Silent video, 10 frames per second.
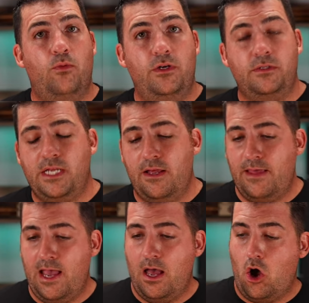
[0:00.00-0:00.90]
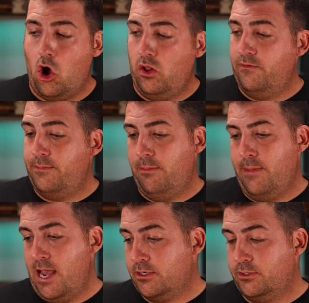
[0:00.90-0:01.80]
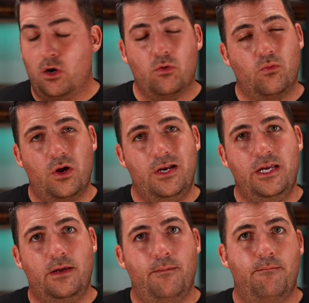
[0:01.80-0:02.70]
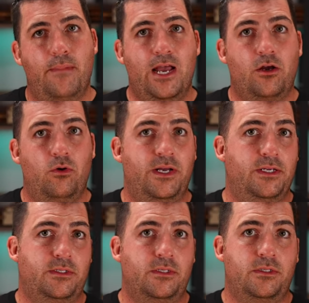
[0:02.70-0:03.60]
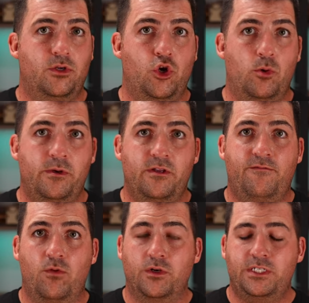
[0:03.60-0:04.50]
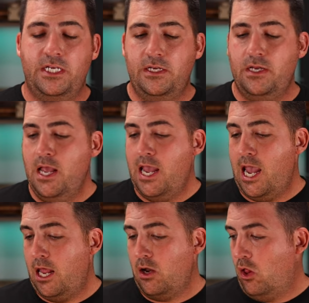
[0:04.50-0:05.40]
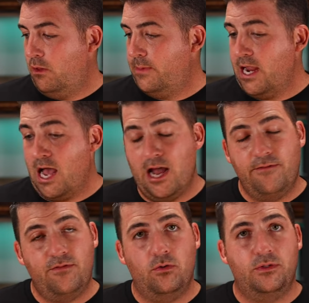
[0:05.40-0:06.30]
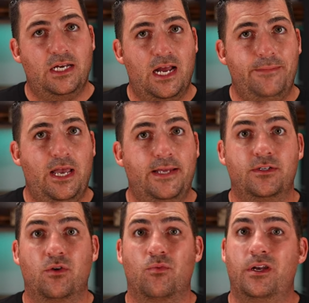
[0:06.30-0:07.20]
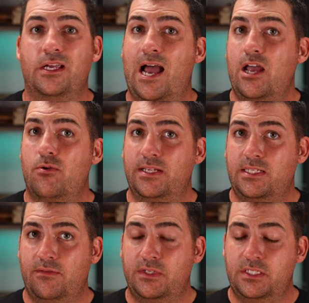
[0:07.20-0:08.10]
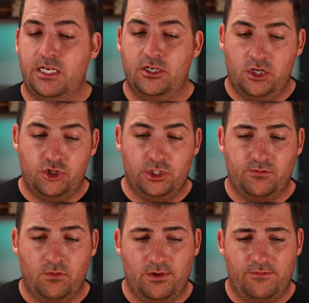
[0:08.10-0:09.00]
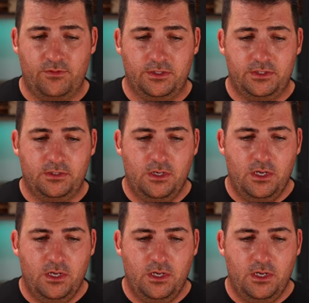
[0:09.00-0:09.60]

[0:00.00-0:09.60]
will say that all of my Macs are running macOS Sonoma fourteen, and all of my iPhones and iPads are running iOS seventeen, just for reference.